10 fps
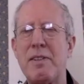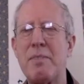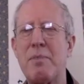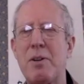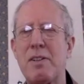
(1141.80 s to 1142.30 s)
the
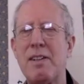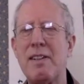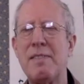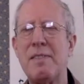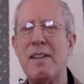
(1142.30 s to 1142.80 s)

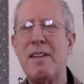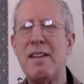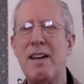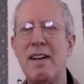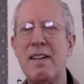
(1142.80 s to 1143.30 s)
Berkeley
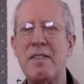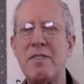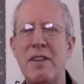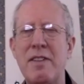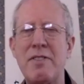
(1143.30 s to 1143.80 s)
uh,
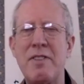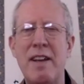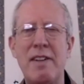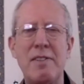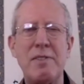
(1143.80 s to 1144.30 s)
Zen
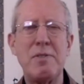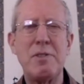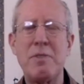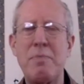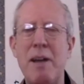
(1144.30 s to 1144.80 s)
Center, who
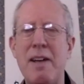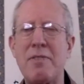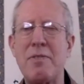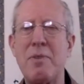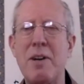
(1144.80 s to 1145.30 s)
just
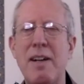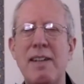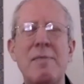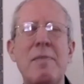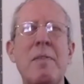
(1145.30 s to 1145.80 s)
passed away.
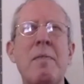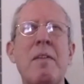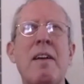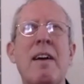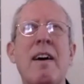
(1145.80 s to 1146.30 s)

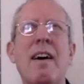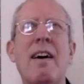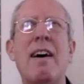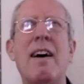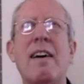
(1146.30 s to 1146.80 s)

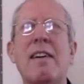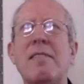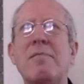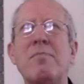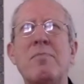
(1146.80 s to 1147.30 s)
Uh,
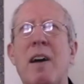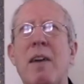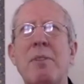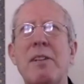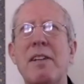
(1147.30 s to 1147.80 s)

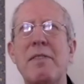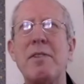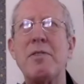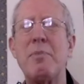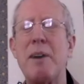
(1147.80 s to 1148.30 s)
I believe he
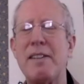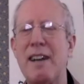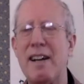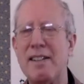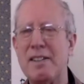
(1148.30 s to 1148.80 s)
was about
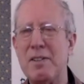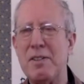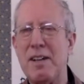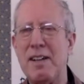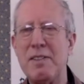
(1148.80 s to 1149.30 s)
90 or
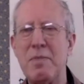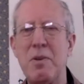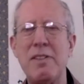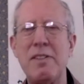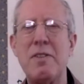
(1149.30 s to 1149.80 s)

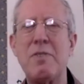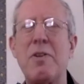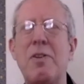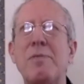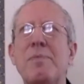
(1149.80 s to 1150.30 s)
91 years
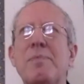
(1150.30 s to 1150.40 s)
old.